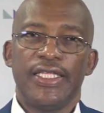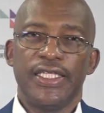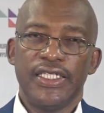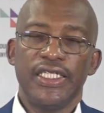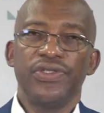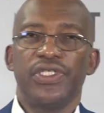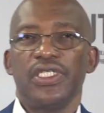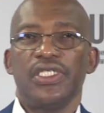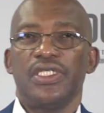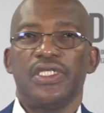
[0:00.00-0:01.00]
The DUT
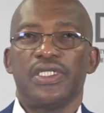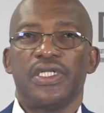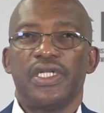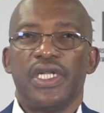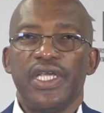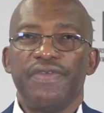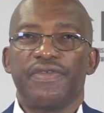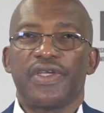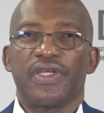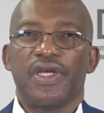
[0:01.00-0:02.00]

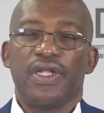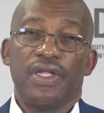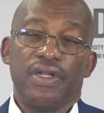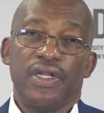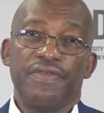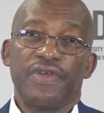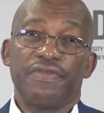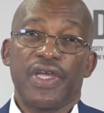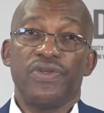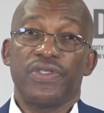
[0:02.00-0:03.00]
living, uh, living
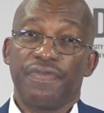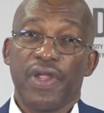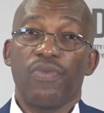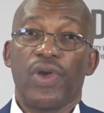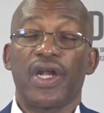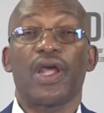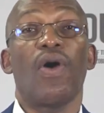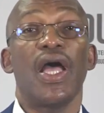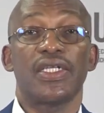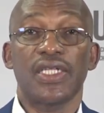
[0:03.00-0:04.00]
values framework
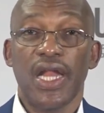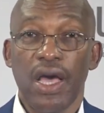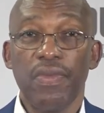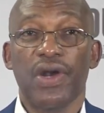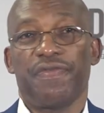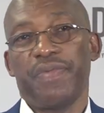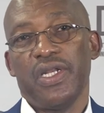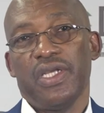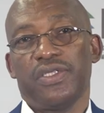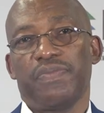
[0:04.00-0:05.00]
requires a number of
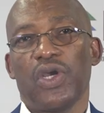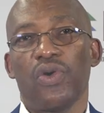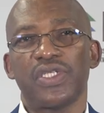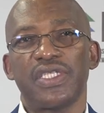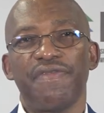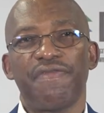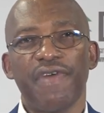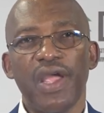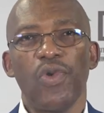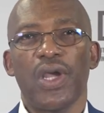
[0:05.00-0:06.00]
pillars because the
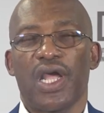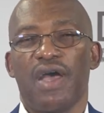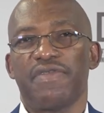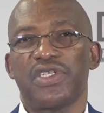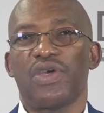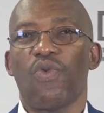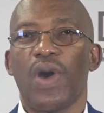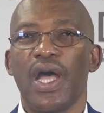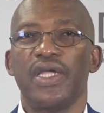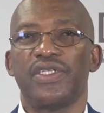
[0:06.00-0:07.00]
framework covers a
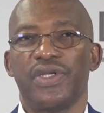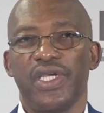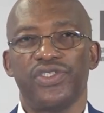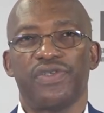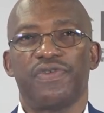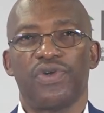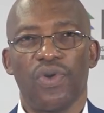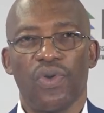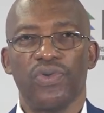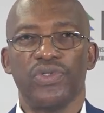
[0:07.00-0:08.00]
wide range of
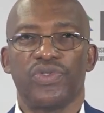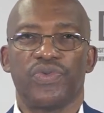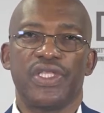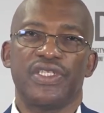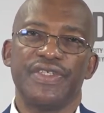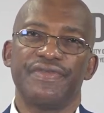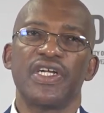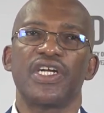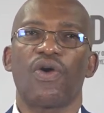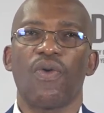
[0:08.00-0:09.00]
roles with
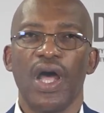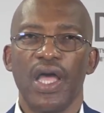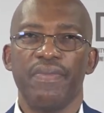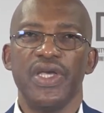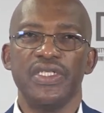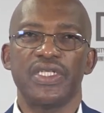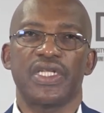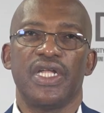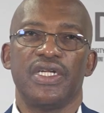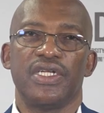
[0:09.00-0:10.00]
different requirements
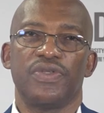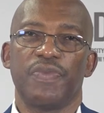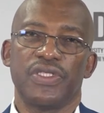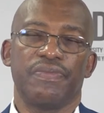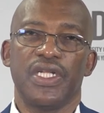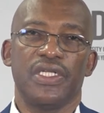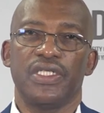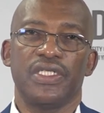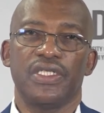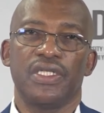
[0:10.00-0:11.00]
and
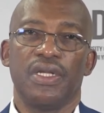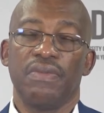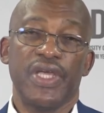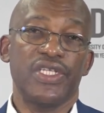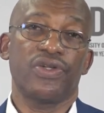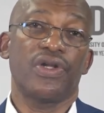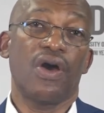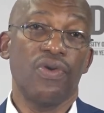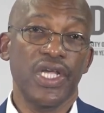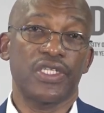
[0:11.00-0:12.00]
responsibilities based on our
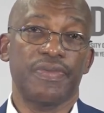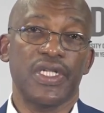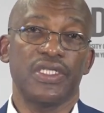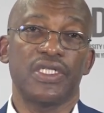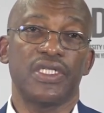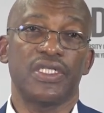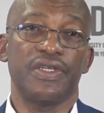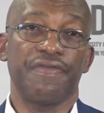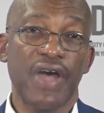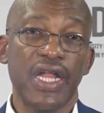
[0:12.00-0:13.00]
own experiences.
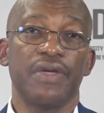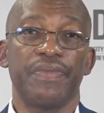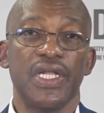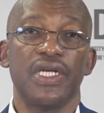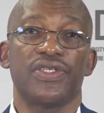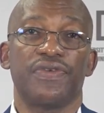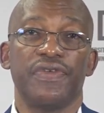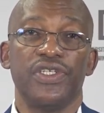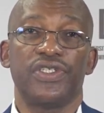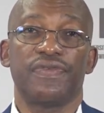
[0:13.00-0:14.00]
Defining pillars of
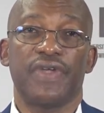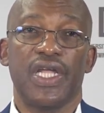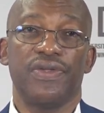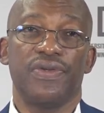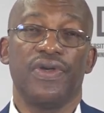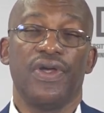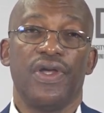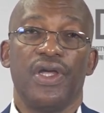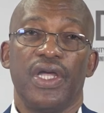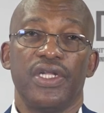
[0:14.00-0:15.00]
each value
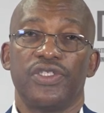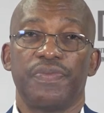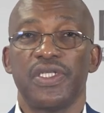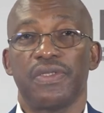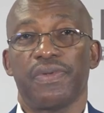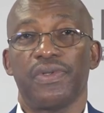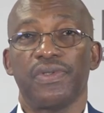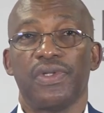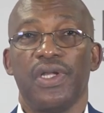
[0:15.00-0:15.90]
and each principle